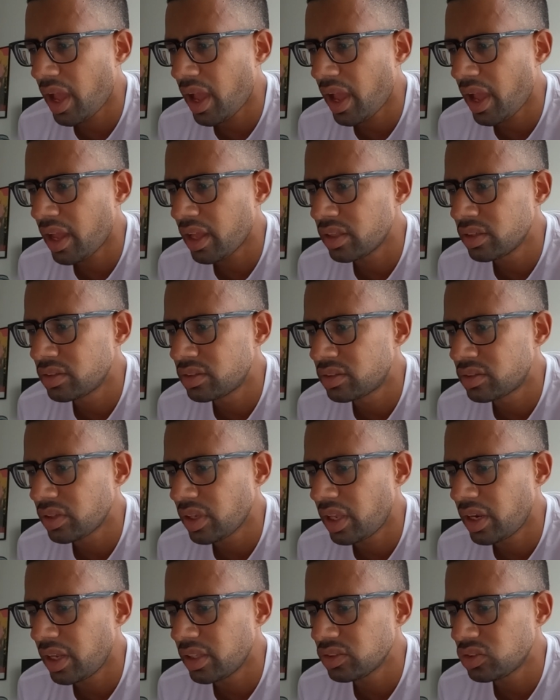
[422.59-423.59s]
ads
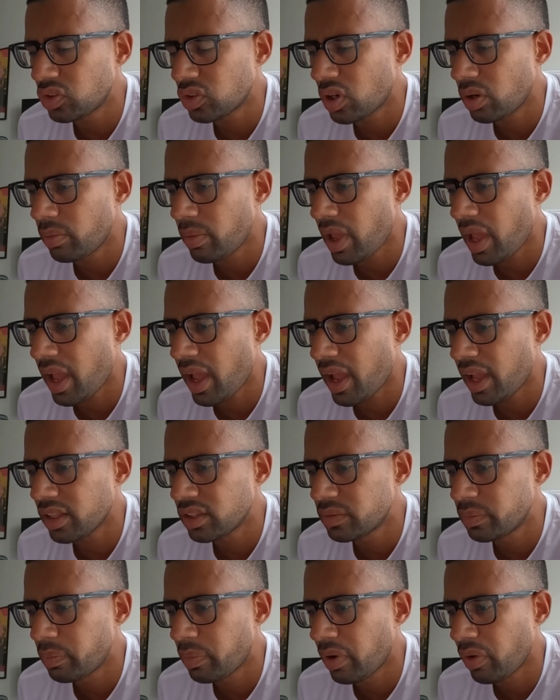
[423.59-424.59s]
and Instagram
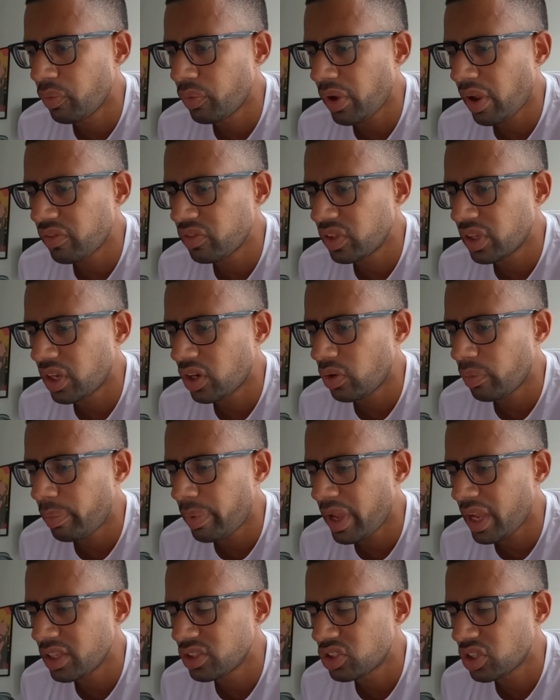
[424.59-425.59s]
ads, but we have to get your
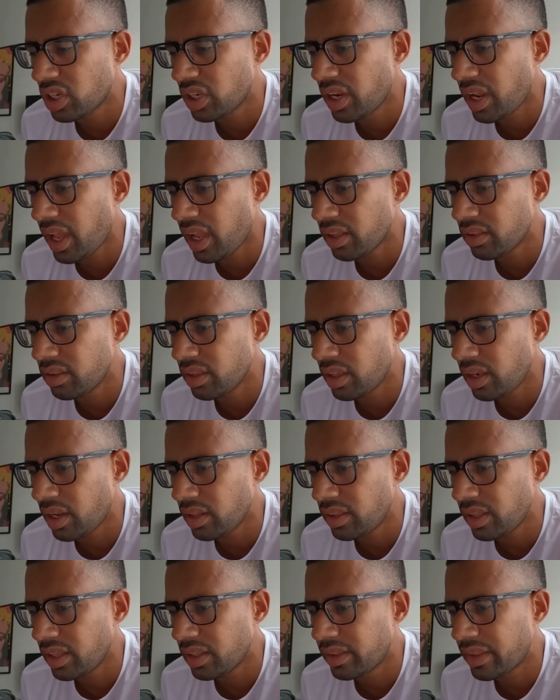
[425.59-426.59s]
page connected.
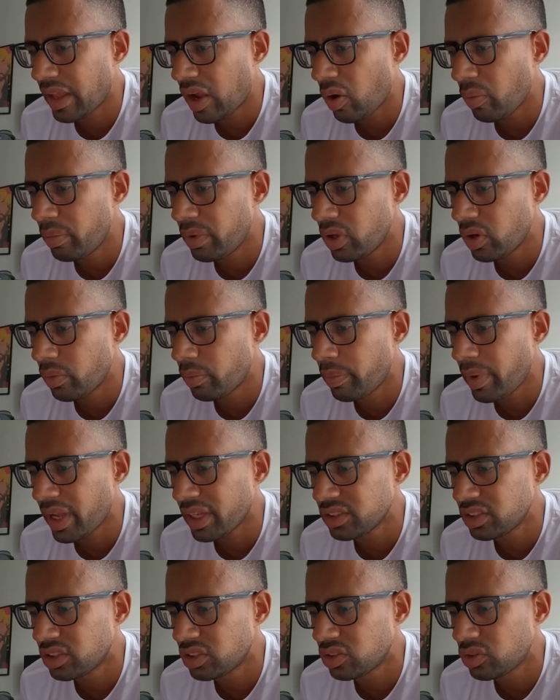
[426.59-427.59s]
I think that'll be your
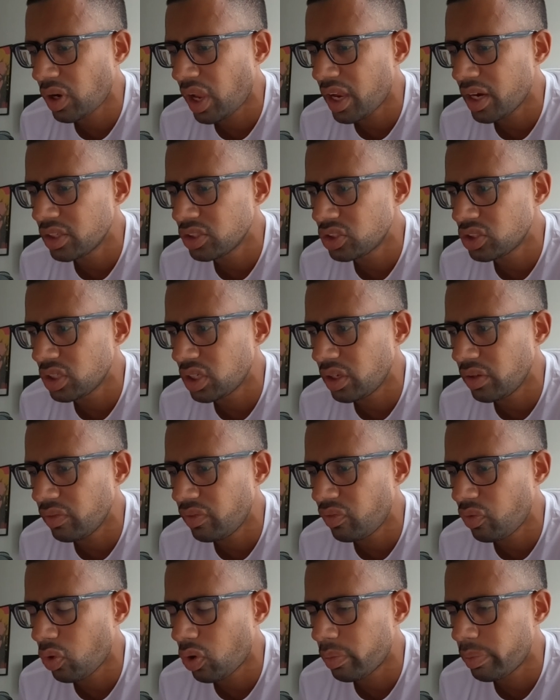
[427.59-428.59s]
best strategy
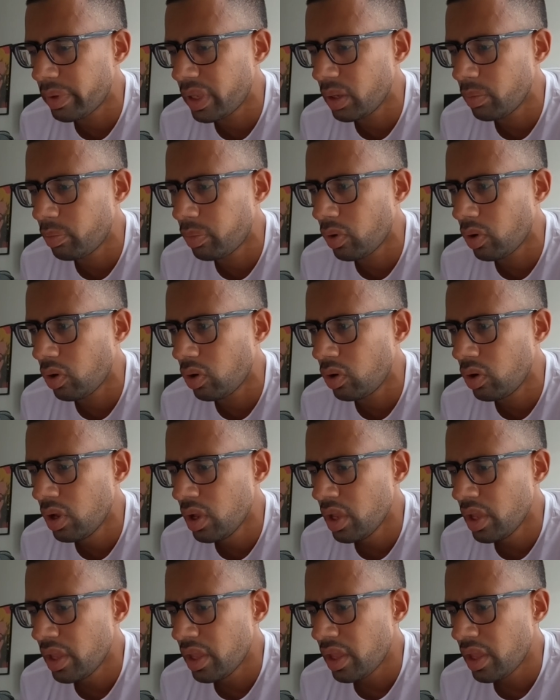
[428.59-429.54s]
for people.